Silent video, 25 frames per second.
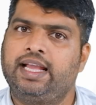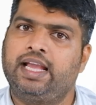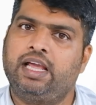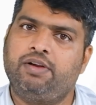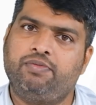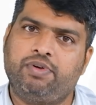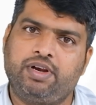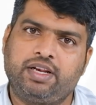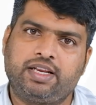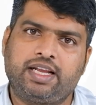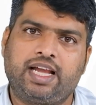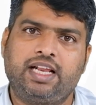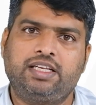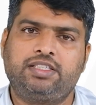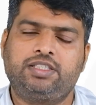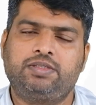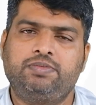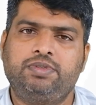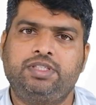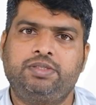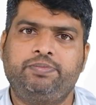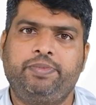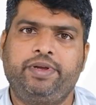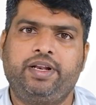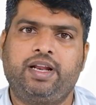and when
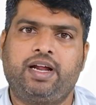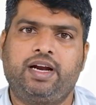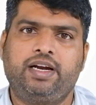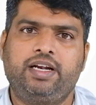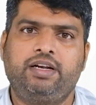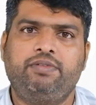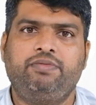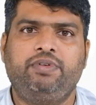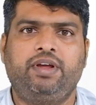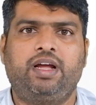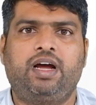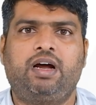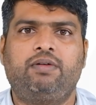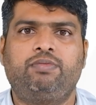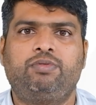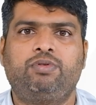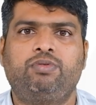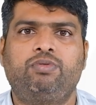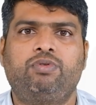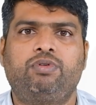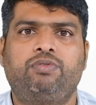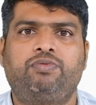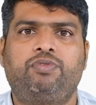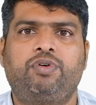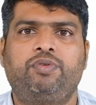calcium is being added, we have to
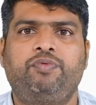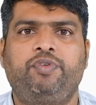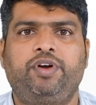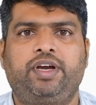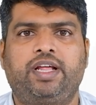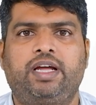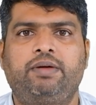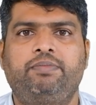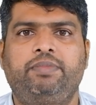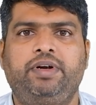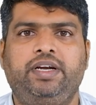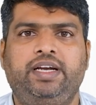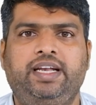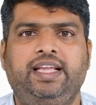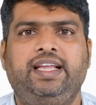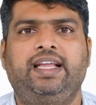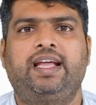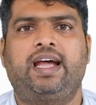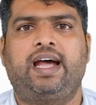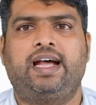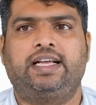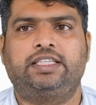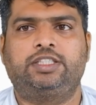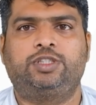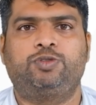go for vitamin D
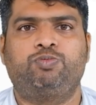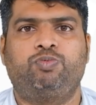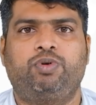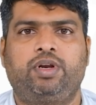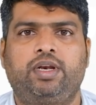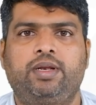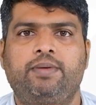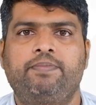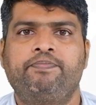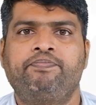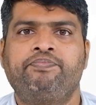as well.